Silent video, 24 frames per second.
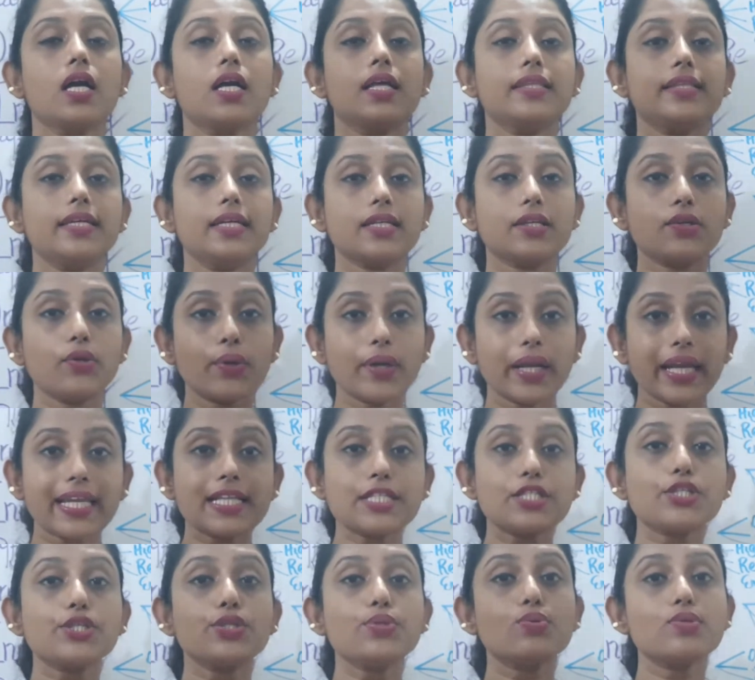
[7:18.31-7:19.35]
the
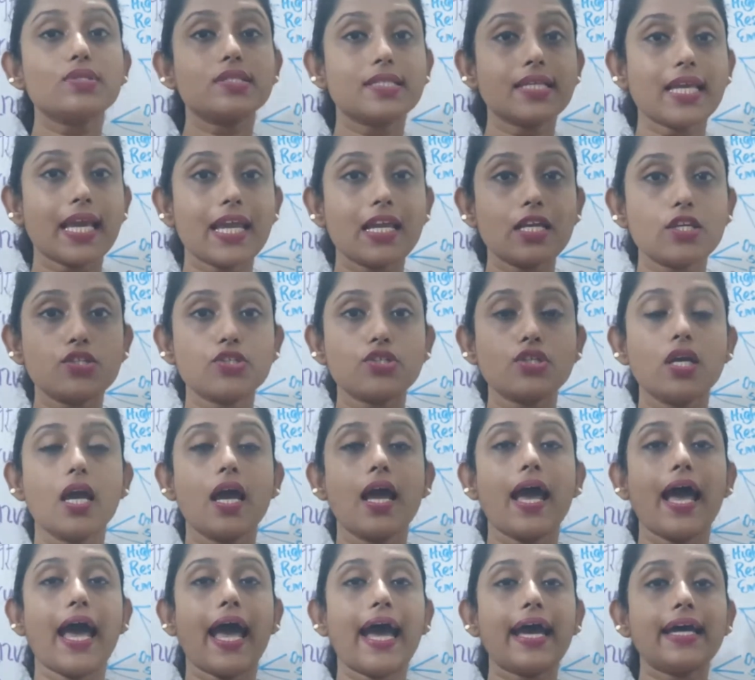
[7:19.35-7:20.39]
correct usage
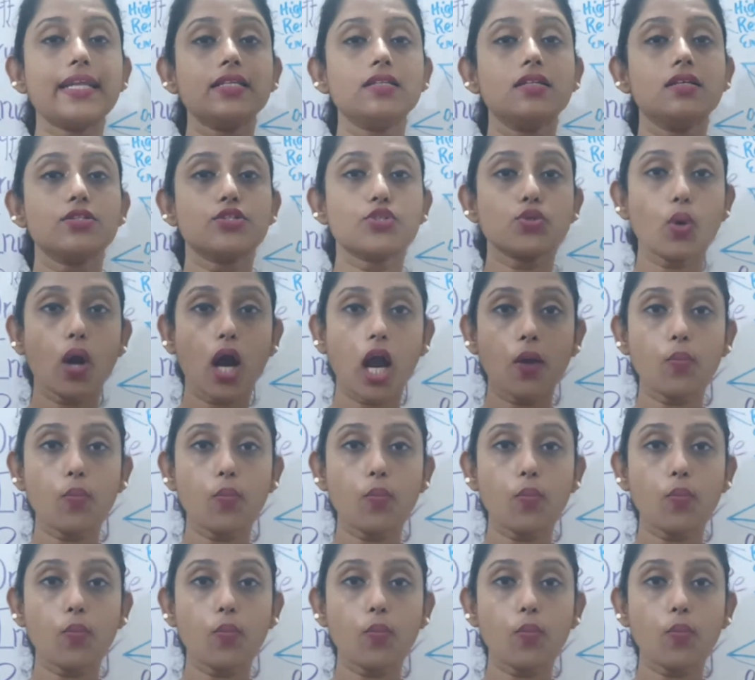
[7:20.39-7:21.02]
and to